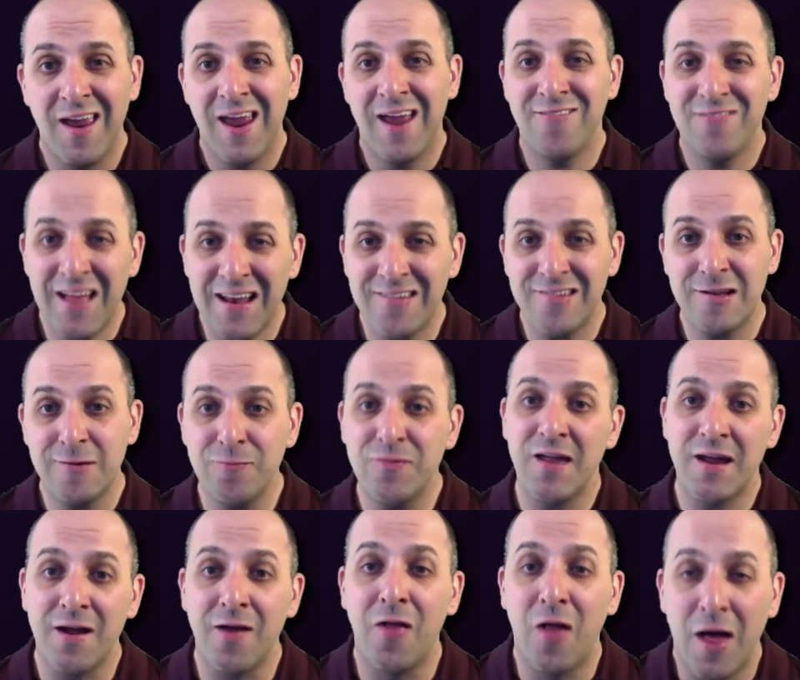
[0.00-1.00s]
If that seems
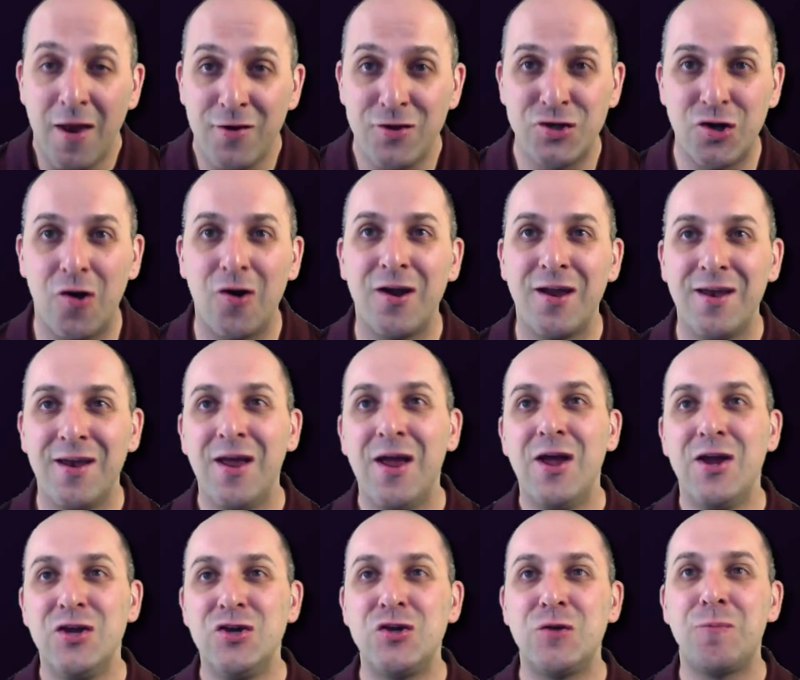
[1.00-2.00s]
like a lot of jargon,
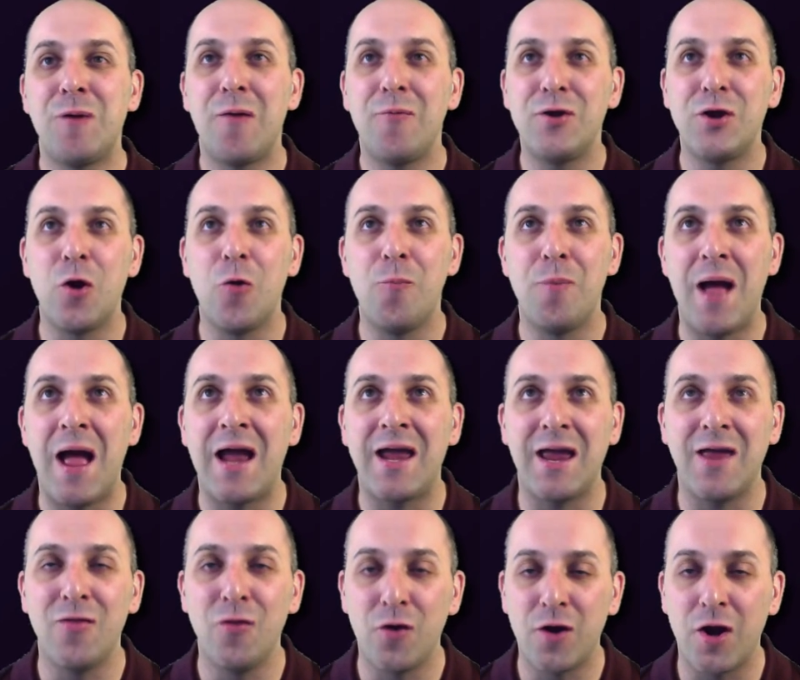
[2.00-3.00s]
you should probably go
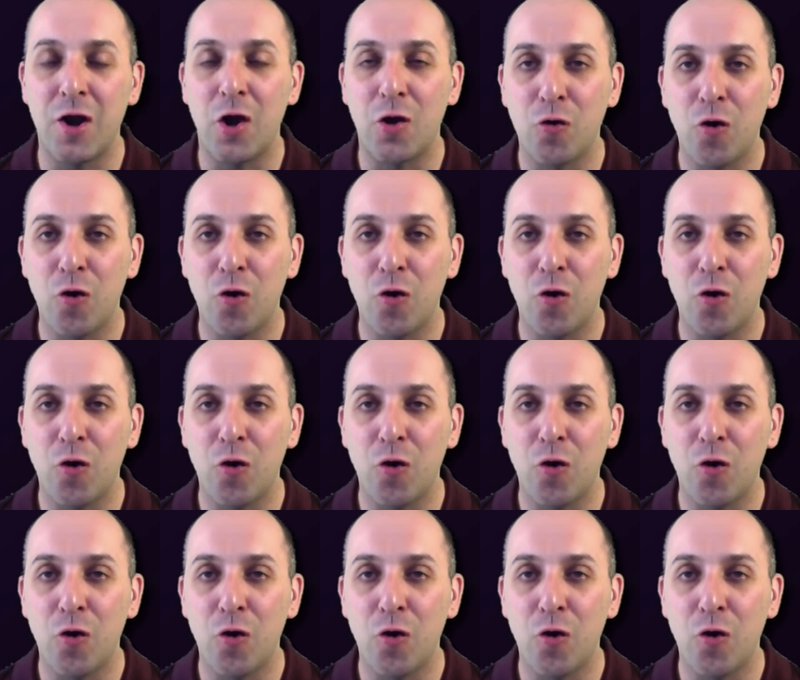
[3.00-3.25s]
back and look at our